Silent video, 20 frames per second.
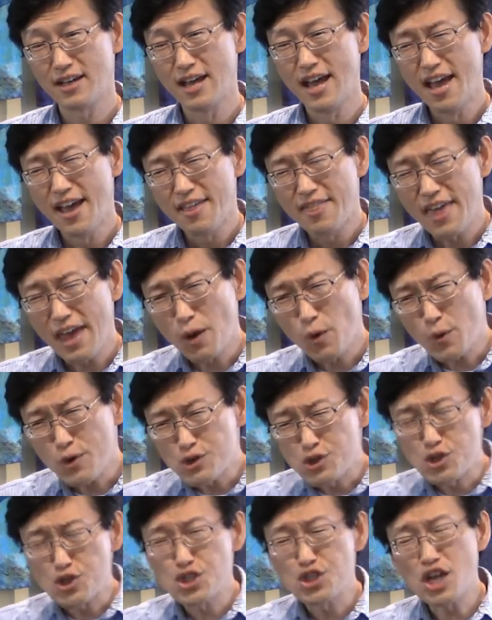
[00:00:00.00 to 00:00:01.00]
They were
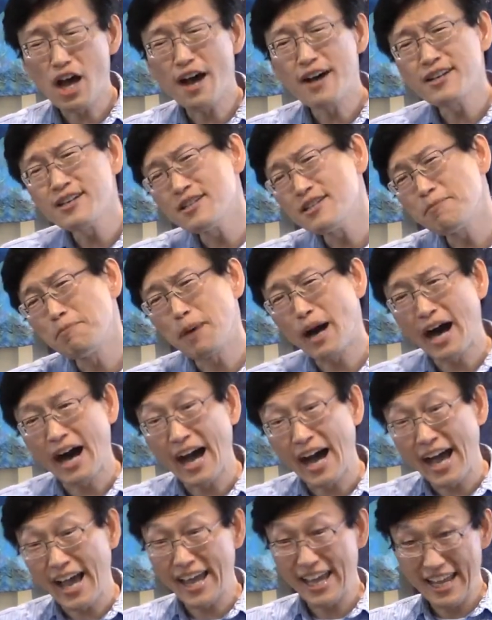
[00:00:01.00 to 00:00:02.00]
stunned
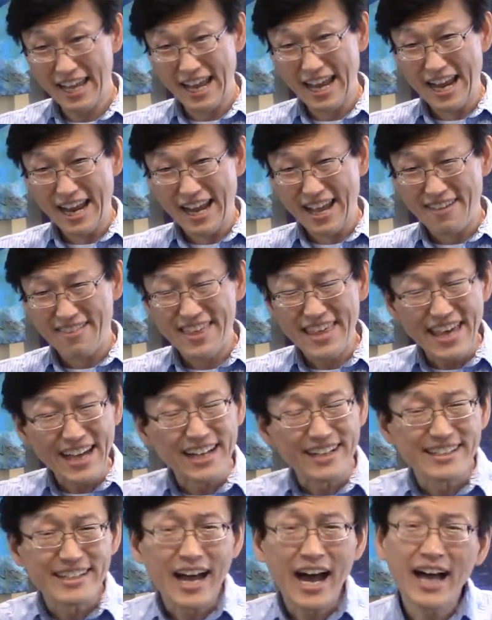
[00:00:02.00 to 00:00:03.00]
by the
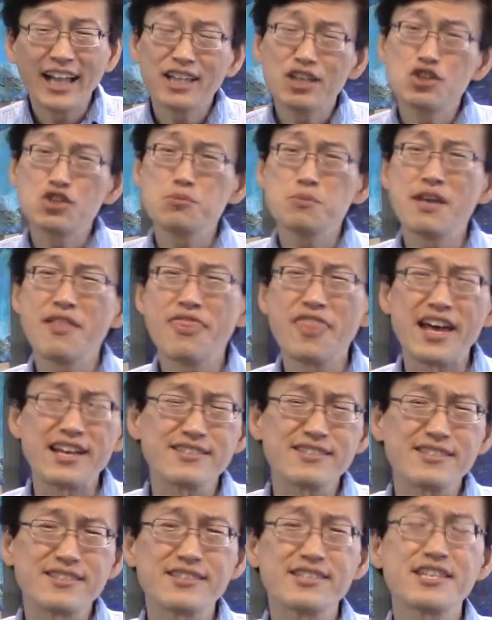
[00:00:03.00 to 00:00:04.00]
acknowledgement that
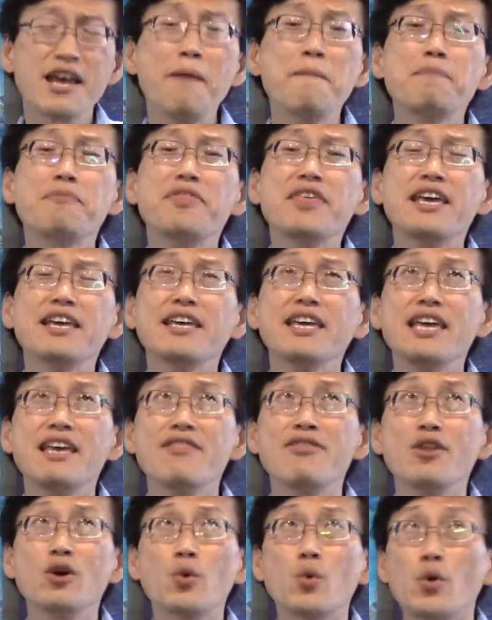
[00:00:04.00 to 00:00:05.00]
something in
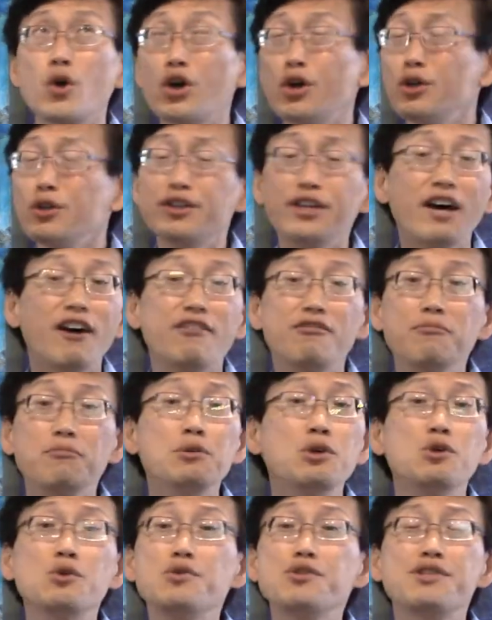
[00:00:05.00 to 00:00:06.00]
the world of
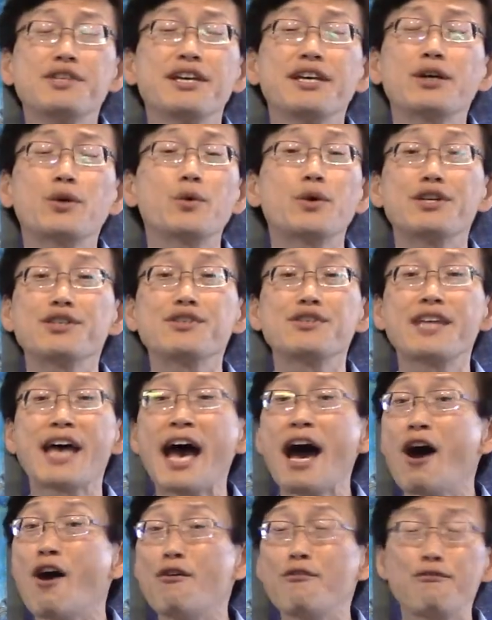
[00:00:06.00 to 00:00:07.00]
music was
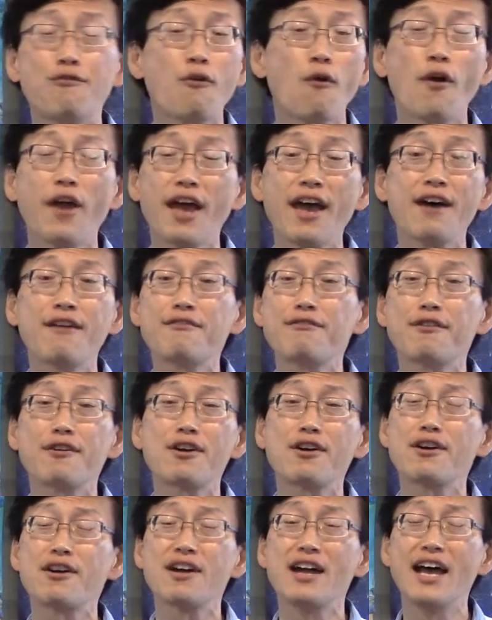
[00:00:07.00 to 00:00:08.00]
now
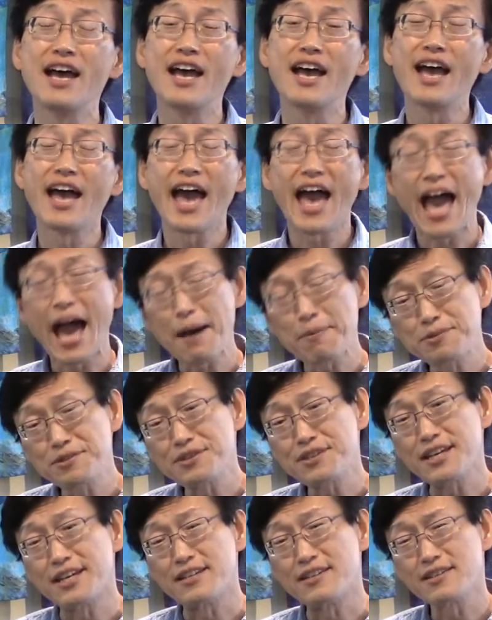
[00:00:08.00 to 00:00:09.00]
forever
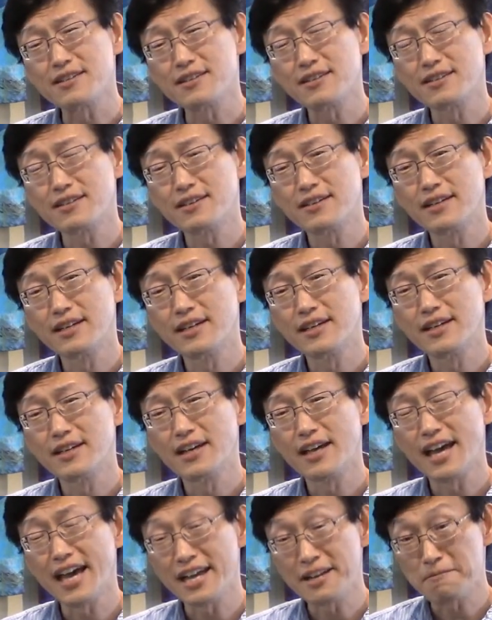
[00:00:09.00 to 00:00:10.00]
absent
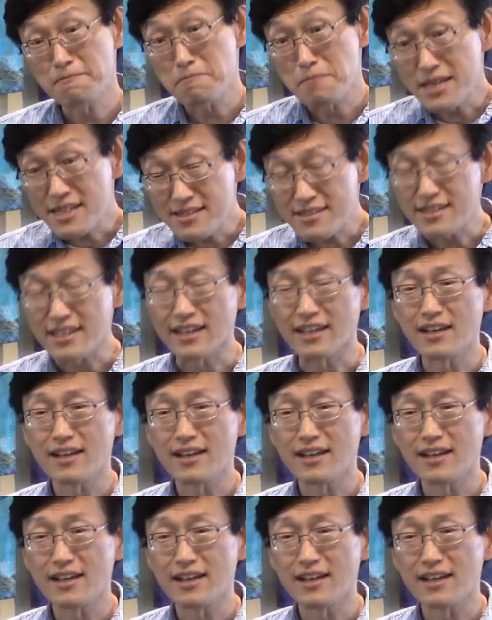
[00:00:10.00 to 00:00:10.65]
and missing.